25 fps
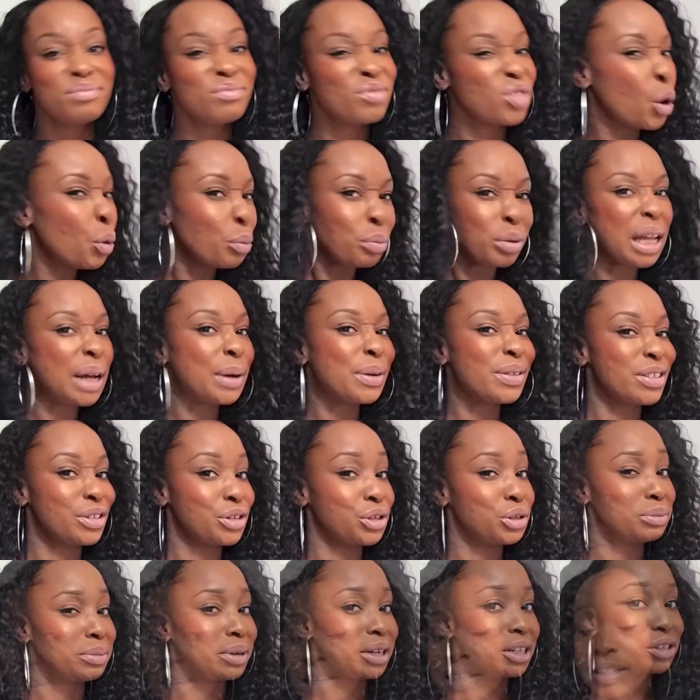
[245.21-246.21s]
don't play with it
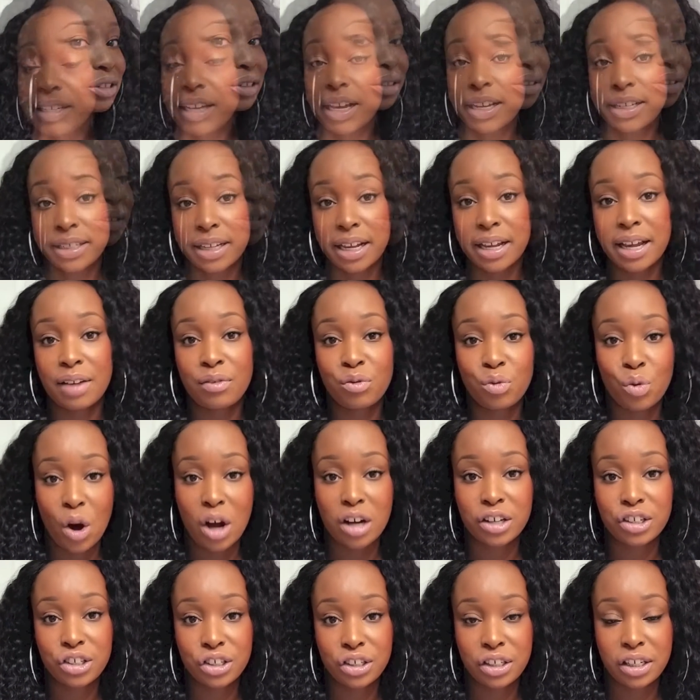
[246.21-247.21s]
too much. Yes, I have
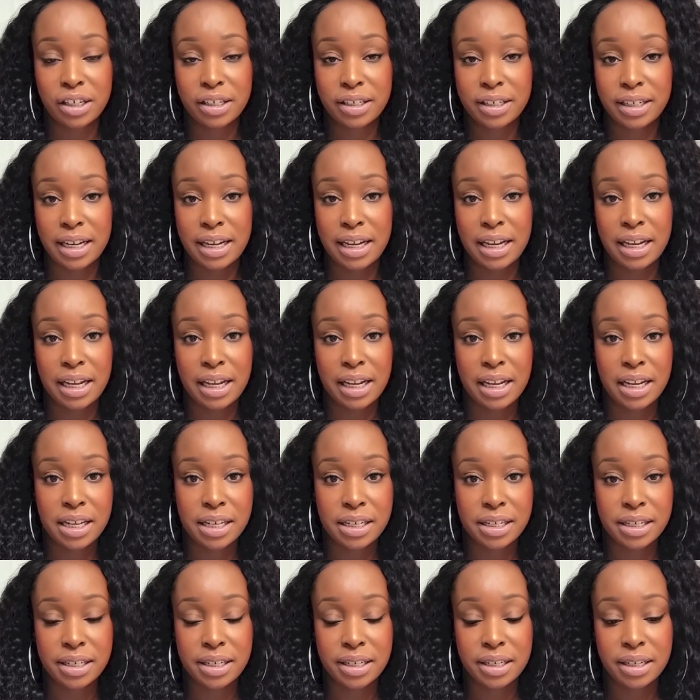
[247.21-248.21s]
washed it,
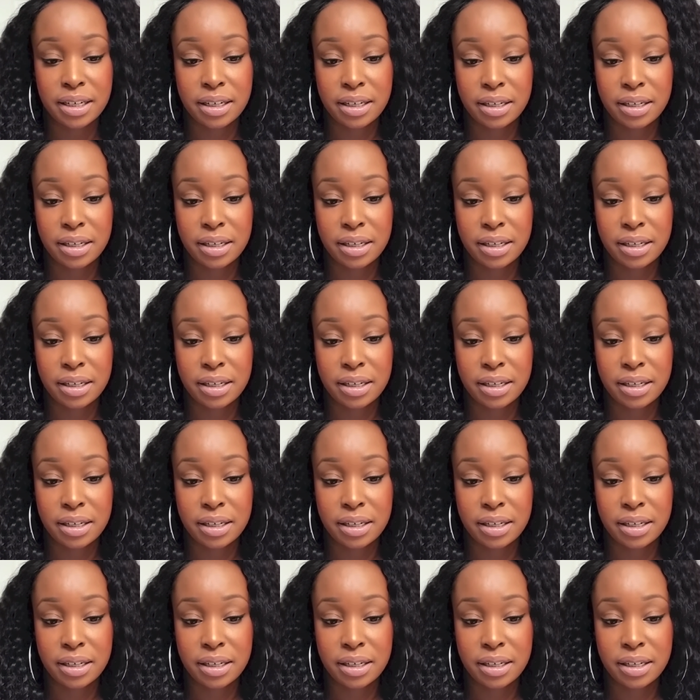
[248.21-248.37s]
and